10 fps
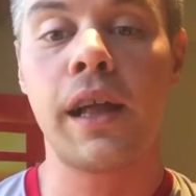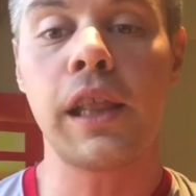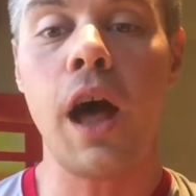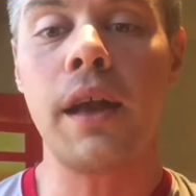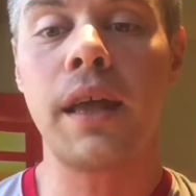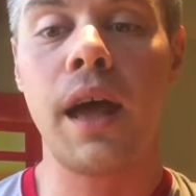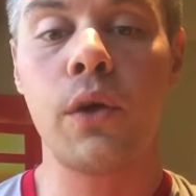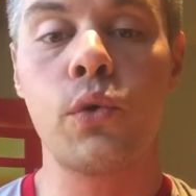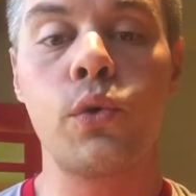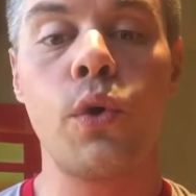Claude
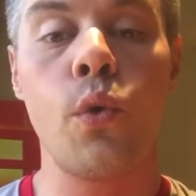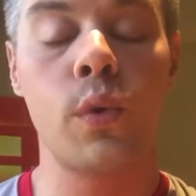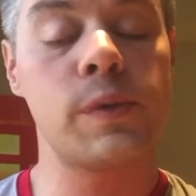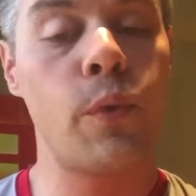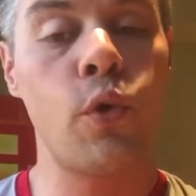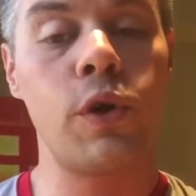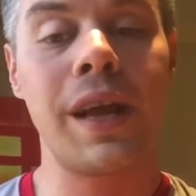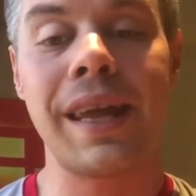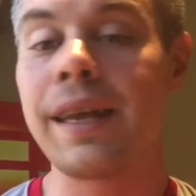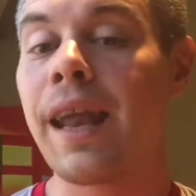Cahun was born
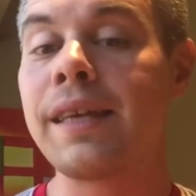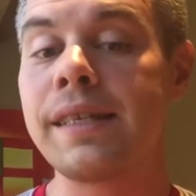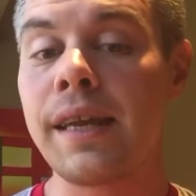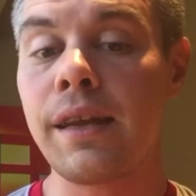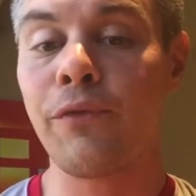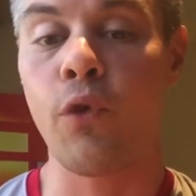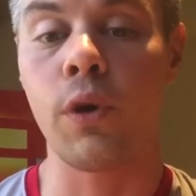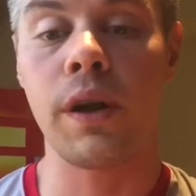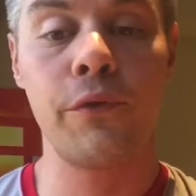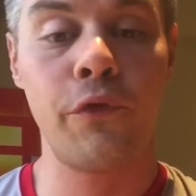in
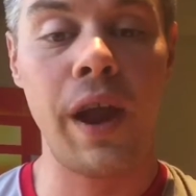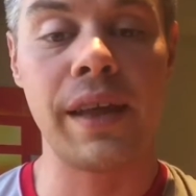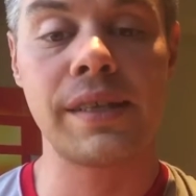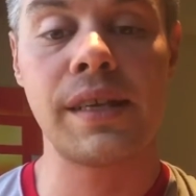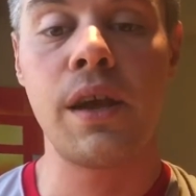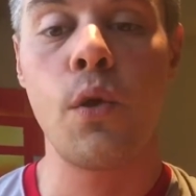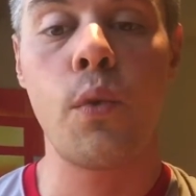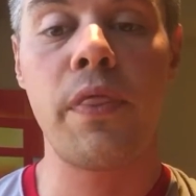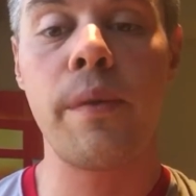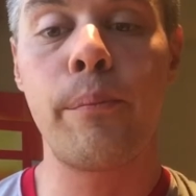1984 in France,
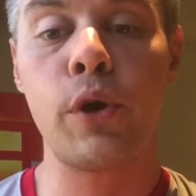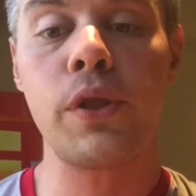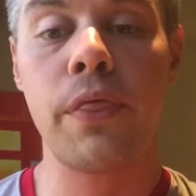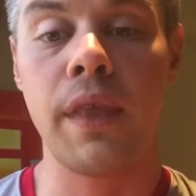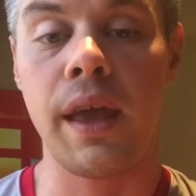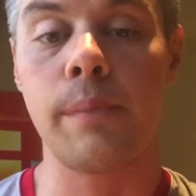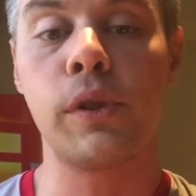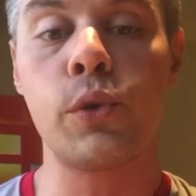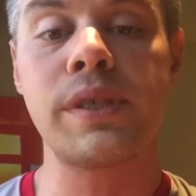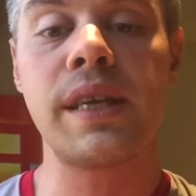with the birth name
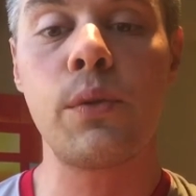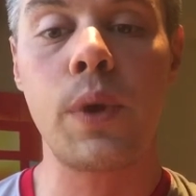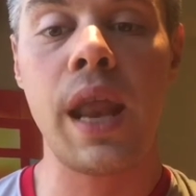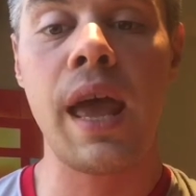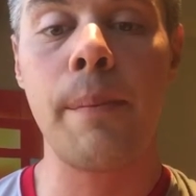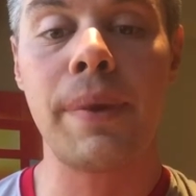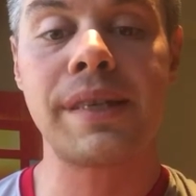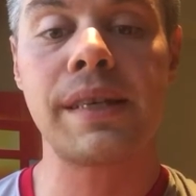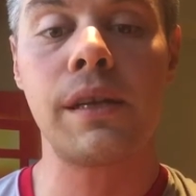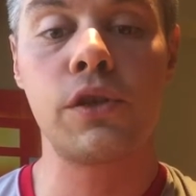Lucy Renee
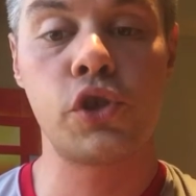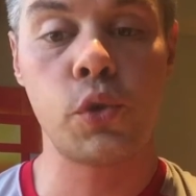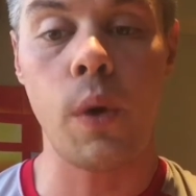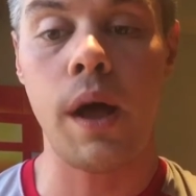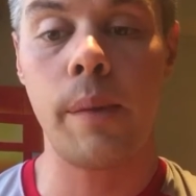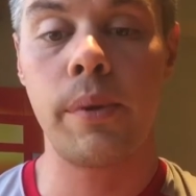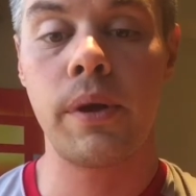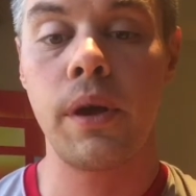Mathilde Schwab.